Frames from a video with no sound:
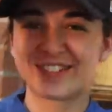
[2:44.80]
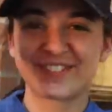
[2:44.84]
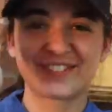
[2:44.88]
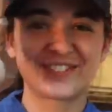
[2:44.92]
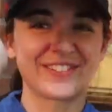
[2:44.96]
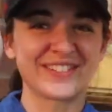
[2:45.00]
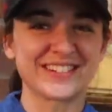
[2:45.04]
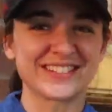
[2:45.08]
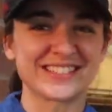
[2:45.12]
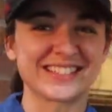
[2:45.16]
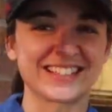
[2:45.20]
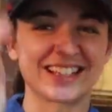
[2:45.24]

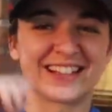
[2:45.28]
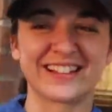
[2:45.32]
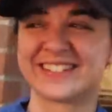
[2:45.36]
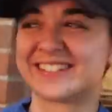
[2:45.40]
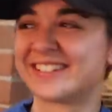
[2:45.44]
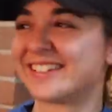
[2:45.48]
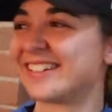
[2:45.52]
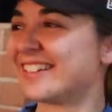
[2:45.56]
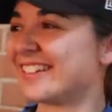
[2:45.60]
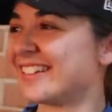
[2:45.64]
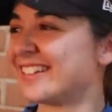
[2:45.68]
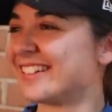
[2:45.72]
First down.
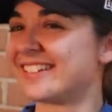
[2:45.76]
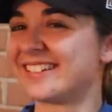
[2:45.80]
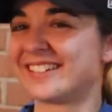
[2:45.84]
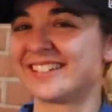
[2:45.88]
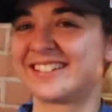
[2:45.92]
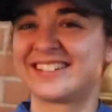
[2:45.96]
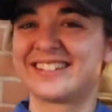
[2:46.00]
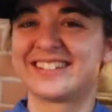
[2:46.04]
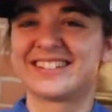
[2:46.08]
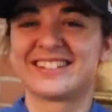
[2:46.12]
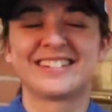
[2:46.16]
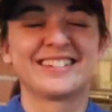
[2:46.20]

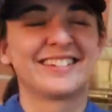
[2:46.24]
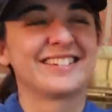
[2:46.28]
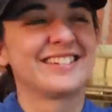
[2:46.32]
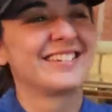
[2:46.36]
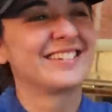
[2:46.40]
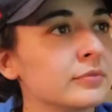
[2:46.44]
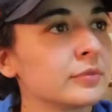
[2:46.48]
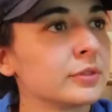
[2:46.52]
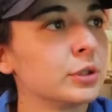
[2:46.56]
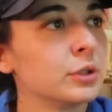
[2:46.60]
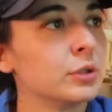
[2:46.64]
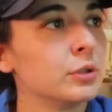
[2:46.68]

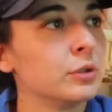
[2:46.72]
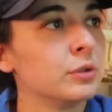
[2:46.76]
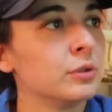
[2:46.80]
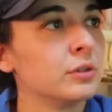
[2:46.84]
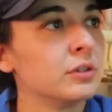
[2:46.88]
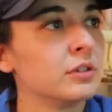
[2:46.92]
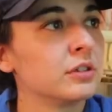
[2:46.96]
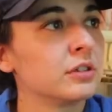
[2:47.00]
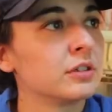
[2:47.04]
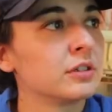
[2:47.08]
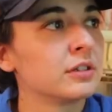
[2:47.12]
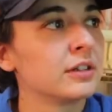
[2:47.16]

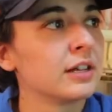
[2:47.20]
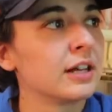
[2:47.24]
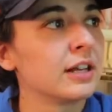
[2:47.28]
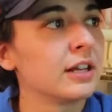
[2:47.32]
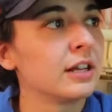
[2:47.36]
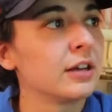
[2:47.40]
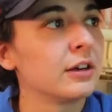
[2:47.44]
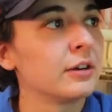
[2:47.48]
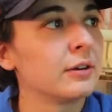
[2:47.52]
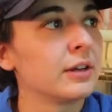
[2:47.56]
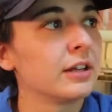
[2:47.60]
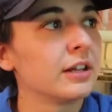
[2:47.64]
Oh,
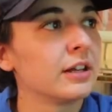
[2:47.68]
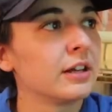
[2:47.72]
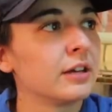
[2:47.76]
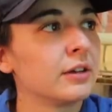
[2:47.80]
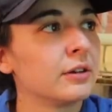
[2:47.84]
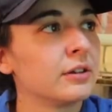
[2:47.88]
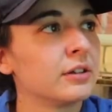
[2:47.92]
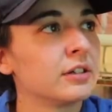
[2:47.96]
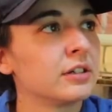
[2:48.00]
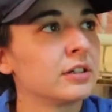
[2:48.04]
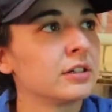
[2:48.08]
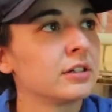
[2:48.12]
hello,
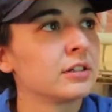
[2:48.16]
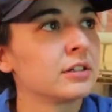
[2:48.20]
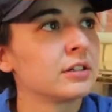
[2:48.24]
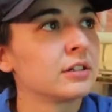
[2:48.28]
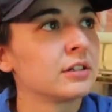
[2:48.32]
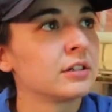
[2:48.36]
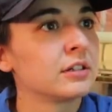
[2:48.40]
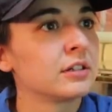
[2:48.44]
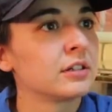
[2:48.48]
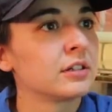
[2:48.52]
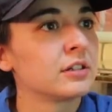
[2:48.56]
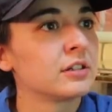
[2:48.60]
hello.
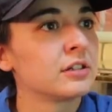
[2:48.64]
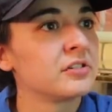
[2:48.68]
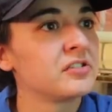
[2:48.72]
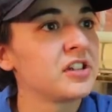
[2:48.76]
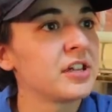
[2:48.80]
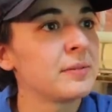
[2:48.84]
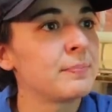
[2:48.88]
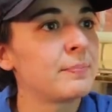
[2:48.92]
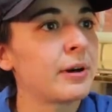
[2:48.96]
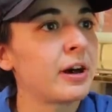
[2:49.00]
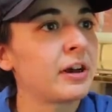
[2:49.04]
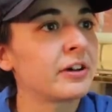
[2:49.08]

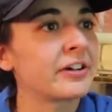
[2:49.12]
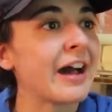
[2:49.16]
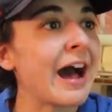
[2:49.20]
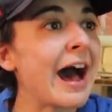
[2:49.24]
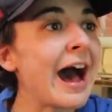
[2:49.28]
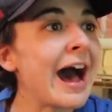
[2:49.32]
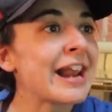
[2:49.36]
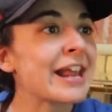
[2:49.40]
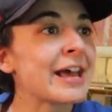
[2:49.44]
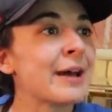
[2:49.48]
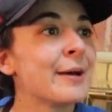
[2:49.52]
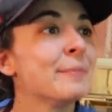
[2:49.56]
Deep ball,
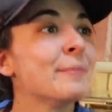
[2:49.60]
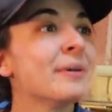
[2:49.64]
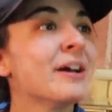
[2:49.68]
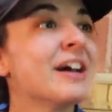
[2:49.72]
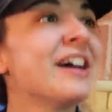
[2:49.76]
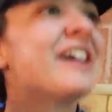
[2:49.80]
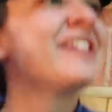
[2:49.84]
got him!